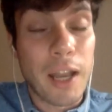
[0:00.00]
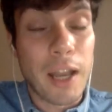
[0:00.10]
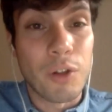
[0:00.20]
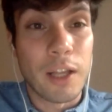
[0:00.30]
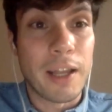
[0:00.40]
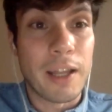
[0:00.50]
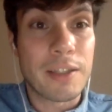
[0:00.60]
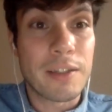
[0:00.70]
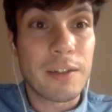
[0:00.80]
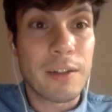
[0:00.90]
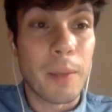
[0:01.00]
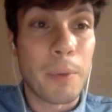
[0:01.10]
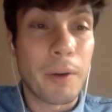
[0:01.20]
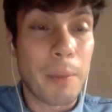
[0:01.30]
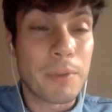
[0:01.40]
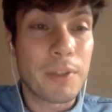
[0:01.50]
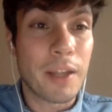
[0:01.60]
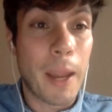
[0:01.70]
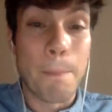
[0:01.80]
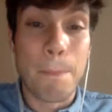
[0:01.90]
level, and that's perhaps
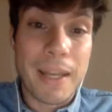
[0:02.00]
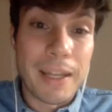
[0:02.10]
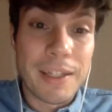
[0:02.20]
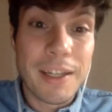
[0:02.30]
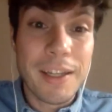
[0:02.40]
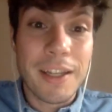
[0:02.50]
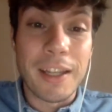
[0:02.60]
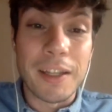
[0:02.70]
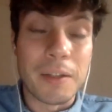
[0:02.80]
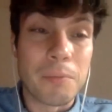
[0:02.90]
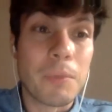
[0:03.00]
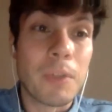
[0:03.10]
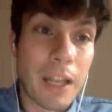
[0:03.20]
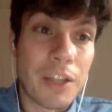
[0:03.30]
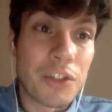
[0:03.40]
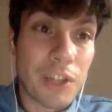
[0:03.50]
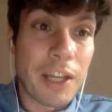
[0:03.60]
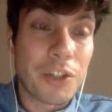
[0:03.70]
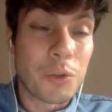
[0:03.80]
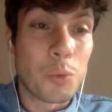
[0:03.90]
embedded in the
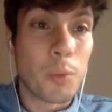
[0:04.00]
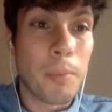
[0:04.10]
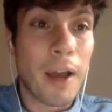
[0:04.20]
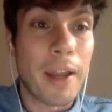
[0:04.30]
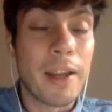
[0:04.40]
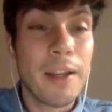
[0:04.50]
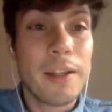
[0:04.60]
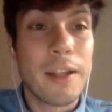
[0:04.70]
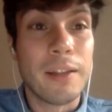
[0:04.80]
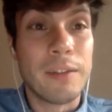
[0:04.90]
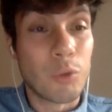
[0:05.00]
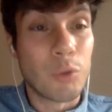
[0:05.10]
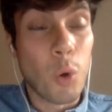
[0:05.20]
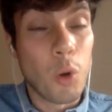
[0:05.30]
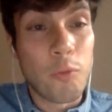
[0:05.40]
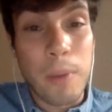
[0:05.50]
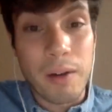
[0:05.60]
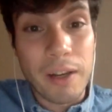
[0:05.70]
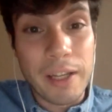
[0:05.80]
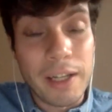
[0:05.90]
legislation, whereby the role of
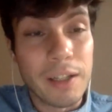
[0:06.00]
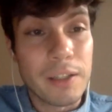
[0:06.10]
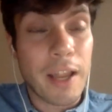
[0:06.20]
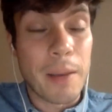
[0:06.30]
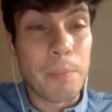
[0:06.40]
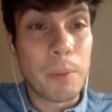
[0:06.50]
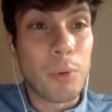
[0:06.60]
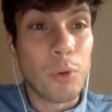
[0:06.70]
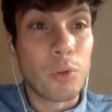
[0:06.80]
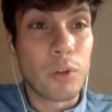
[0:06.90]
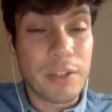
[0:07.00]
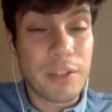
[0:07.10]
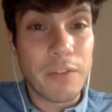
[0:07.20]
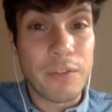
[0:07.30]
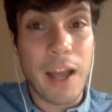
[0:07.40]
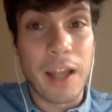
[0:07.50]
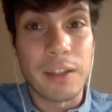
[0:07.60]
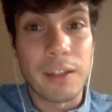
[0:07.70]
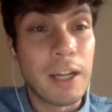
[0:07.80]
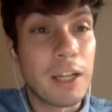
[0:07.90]
paralegals and people who receive
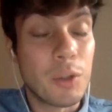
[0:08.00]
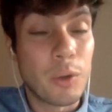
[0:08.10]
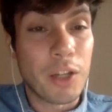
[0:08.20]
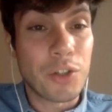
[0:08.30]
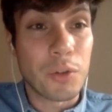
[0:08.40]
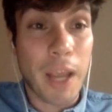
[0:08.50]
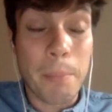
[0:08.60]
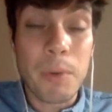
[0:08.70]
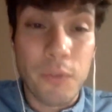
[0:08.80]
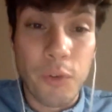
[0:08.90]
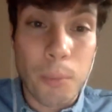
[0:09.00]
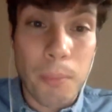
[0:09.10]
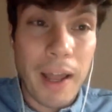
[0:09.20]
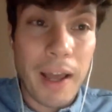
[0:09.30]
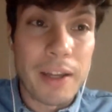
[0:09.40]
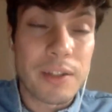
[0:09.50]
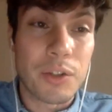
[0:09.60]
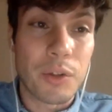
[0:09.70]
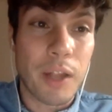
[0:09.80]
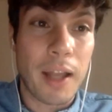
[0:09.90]
that legal education can be formalized,
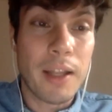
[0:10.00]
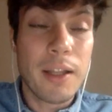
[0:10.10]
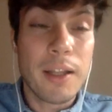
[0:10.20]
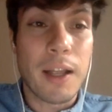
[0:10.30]
so that